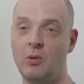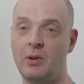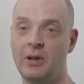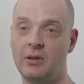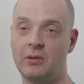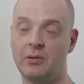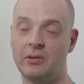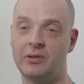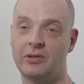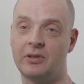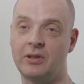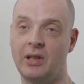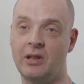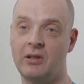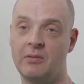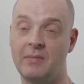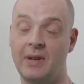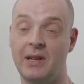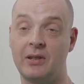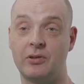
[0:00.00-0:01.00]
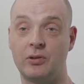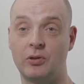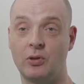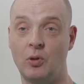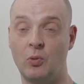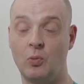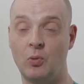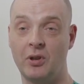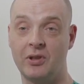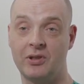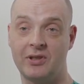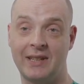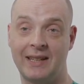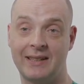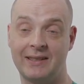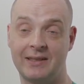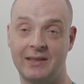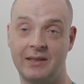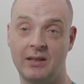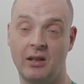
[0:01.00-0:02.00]
We also make sure once
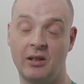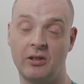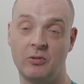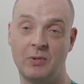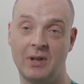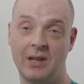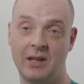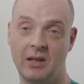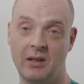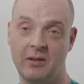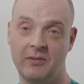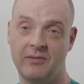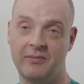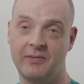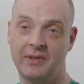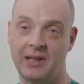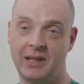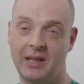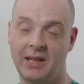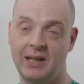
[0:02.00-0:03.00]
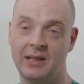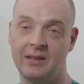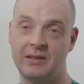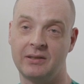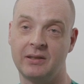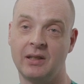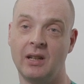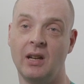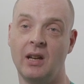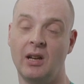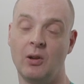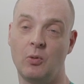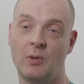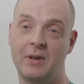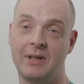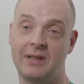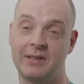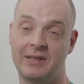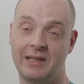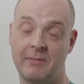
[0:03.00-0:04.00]
that's done, we learn from the case.
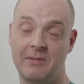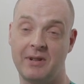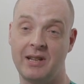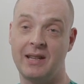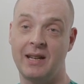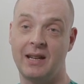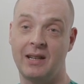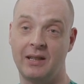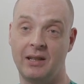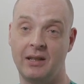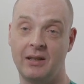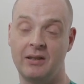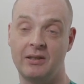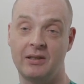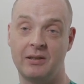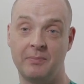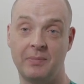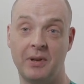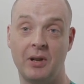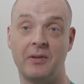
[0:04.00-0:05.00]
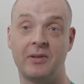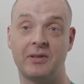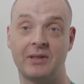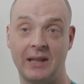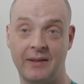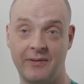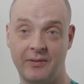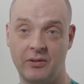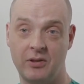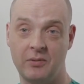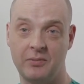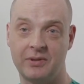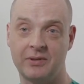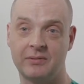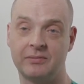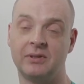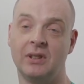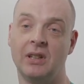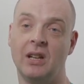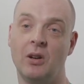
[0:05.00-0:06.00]
We disseminate that learning to both staff
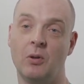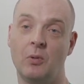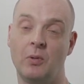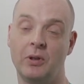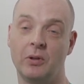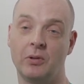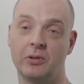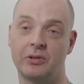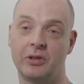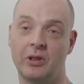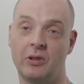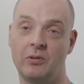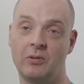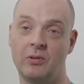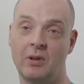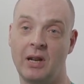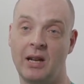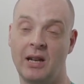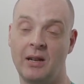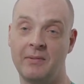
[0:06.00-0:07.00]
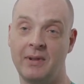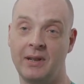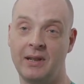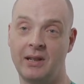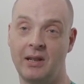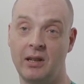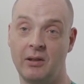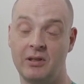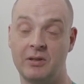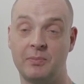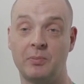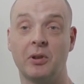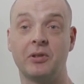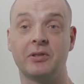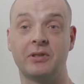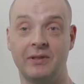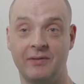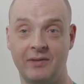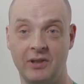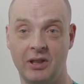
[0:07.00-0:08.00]
groups. We also encourage
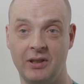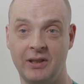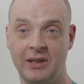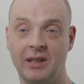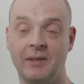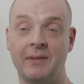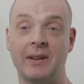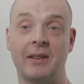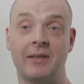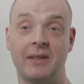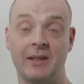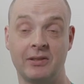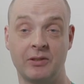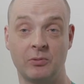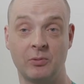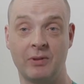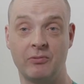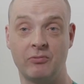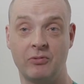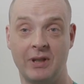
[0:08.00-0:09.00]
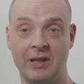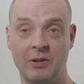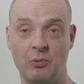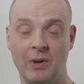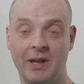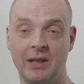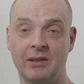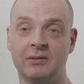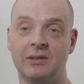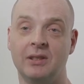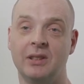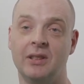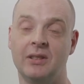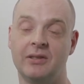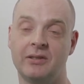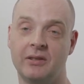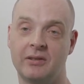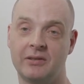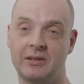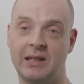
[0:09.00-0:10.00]
positive learning about things that went really well,
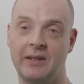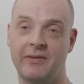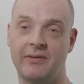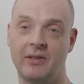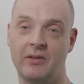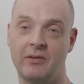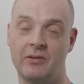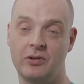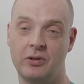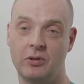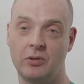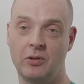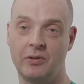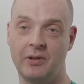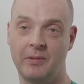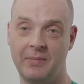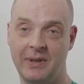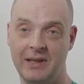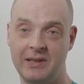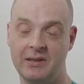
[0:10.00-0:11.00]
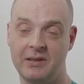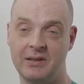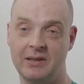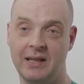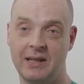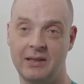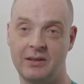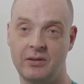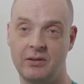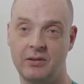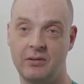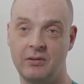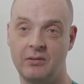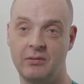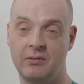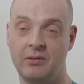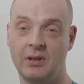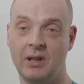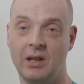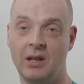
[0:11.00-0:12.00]
so staff can ensure that patients get
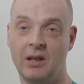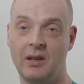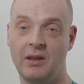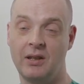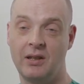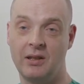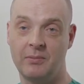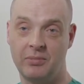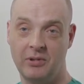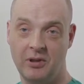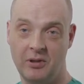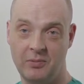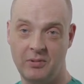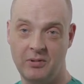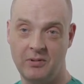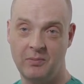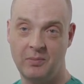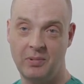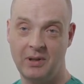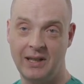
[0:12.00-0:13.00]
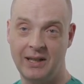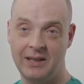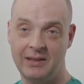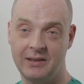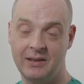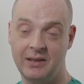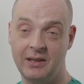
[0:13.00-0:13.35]
to the appropriate place.